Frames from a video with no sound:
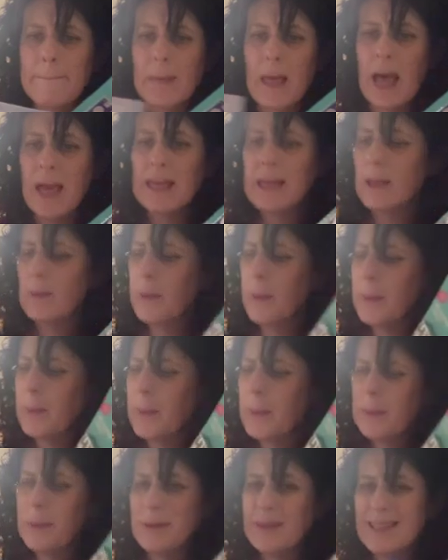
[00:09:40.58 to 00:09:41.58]
I think, probably
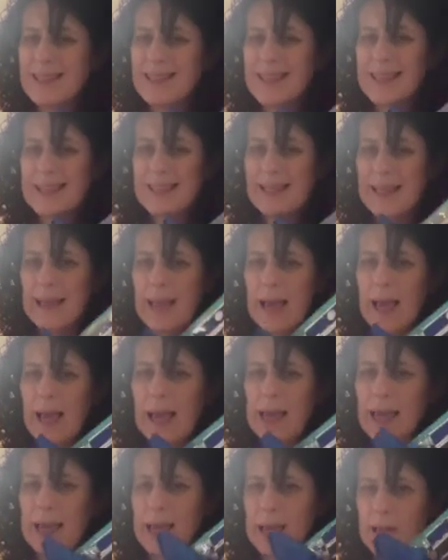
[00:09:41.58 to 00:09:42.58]
£1.60
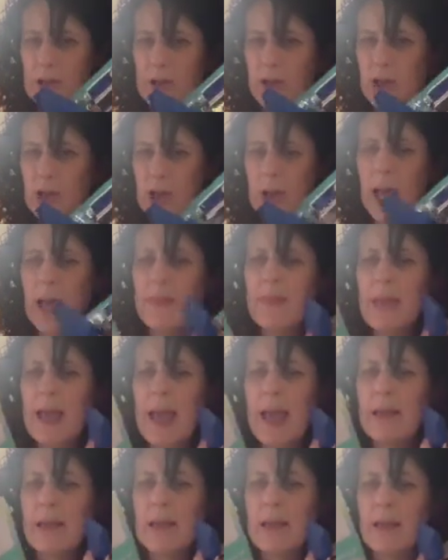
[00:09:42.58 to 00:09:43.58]
each, and
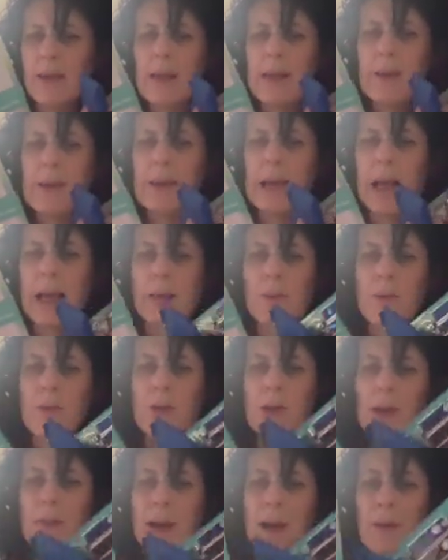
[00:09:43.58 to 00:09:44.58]
then you can, at the moment you
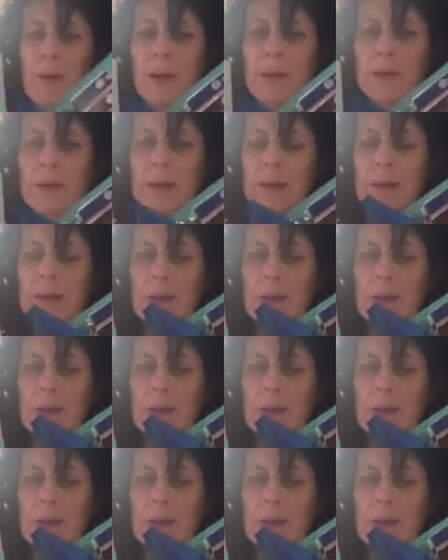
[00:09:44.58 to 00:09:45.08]
can buy one,